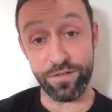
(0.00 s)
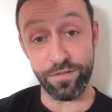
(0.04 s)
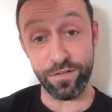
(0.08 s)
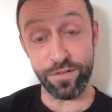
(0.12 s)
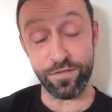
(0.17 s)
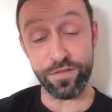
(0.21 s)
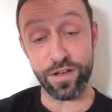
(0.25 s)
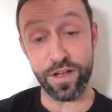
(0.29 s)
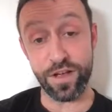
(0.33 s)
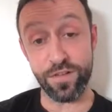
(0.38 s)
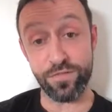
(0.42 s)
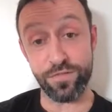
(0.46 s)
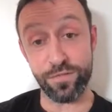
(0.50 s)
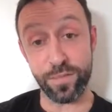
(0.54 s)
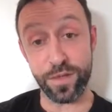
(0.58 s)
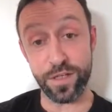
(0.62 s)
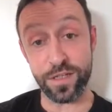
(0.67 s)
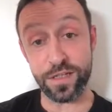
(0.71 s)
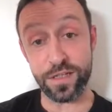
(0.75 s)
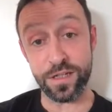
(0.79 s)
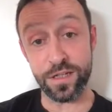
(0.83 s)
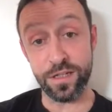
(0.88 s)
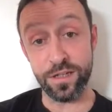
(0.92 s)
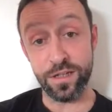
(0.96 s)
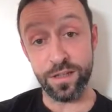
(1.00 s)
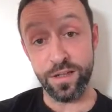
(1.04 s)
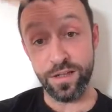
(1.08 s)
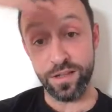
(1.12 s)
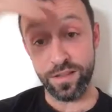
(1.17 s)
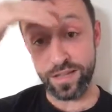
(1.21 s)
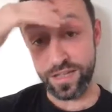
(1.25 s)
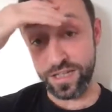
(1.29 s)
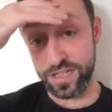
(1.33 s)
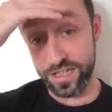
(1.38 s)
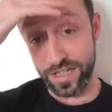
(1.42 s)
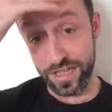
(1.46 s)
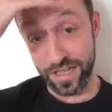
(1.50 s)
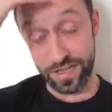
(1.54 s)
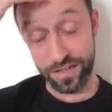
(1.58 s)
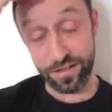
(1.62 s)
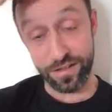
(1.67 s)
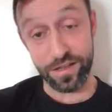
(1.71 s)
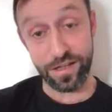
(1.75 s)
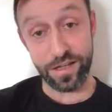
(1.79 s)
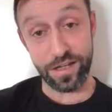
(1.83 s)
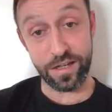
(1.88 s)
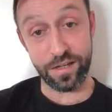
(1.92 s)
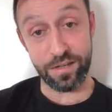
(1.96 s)
level of government. Things like
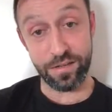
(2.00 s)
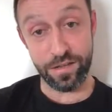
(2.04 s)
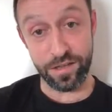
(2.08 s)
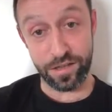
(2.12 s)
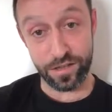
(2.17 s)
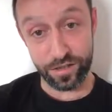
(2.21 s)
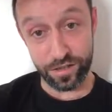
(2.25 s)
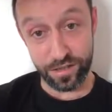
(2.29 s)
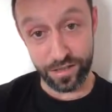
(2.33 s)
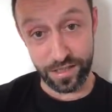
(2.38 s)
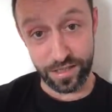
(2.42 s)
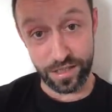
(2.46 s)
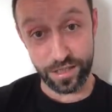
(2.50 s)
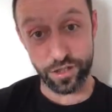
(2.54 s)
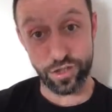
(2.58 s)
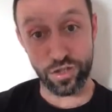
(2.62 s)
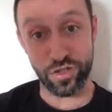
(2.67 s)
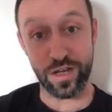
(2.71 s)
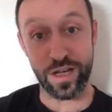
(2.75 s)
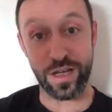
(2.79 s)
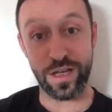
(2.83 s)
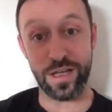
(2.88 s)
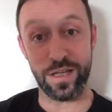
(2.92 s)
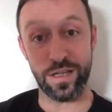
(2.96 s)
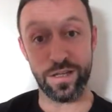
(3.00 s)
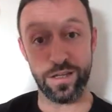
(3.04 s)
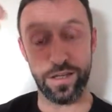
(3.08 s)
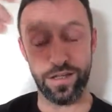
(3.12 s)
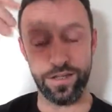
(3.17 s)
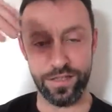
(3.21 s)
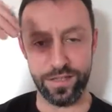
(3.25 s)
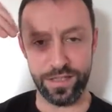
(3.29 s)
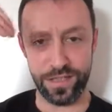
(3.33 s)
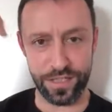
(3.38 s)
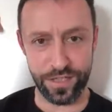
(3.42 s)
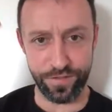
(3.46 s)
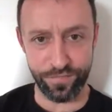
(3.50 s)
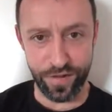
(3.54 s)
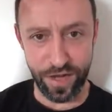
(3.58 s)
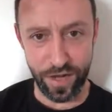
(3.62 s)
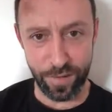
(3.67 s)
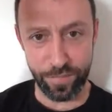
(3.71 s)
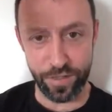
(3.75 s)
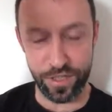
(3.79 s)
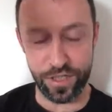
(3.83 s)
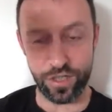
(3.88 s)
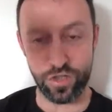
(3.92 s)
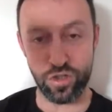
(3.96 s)
the exchequer and these
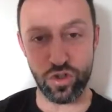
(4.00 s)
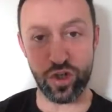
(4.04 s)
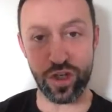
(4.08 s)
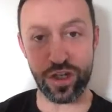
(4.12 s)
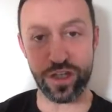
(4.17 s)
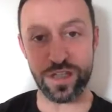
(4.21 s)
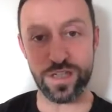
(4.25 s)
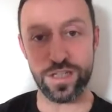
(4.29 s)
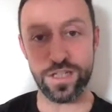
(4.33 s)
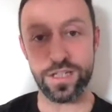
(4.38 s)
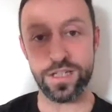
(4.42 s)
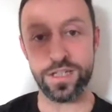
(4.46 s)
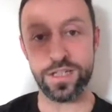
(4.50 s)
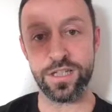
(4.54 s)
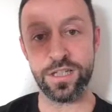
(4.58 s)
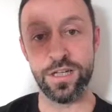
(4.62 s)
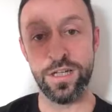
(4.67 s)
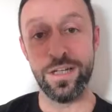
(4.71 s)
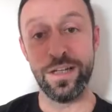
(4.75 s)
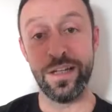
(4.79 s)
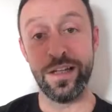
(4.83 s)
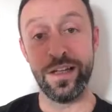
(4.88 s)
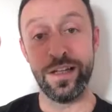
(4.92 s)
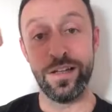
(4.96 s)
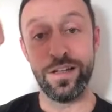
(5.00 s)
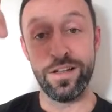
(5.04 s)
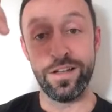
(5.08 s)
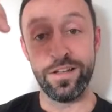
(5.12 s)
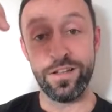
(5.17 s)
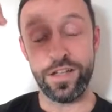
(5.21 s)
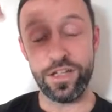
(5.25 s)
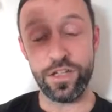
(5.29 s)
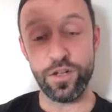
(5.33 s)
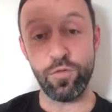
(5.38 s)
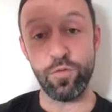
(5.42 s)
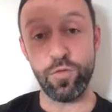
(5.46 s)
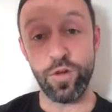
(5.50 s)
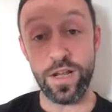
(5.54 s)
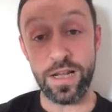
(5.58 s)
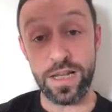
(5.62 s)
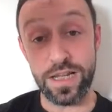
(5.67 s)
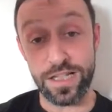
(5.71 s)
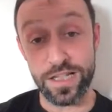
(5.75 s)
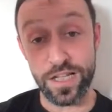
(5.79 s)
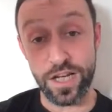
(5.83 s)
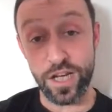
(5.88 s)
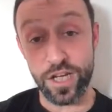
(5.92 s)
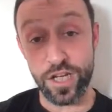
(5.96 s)
developments in justice, these are
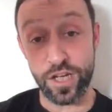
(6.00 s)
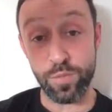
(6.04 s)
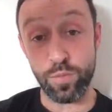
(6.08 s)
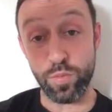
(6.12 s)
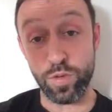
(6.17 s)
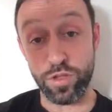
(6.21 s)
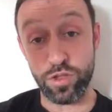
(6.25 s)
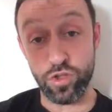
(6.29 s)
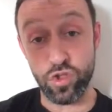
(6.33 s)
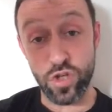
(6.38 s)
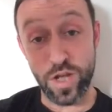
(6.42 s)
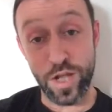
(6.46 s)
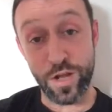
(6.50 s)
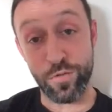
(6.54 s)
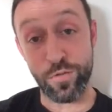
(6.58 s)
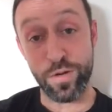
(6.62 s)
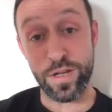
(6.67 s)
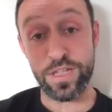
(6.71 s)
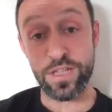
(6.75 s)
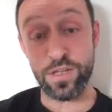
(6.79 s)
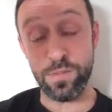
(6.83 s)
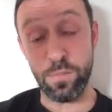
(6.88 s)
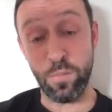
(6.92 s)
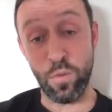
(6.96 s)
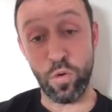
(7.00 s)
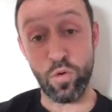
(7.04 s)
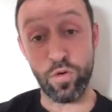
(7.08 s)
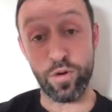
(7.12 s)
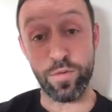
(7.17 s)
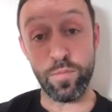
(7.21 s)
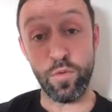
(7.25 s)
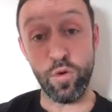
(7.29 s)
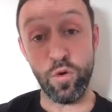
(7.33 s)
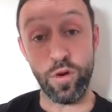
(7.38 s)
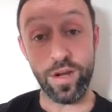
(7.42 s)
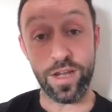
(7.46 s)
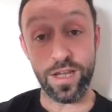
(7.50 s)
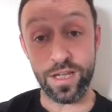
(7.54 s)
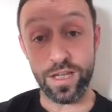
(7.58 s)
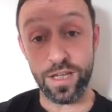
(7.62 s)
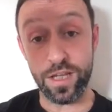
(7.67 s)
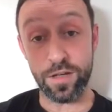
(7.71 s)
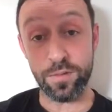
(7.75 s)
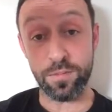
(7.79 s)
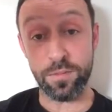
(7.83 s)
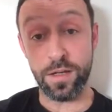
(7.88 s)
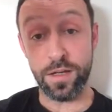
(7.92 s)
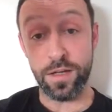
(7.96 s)
really tied up with generating more and more
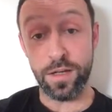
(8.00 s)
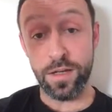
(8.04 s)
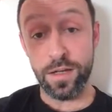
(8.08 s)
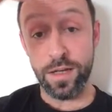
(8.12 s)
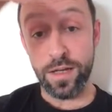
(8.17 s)
income.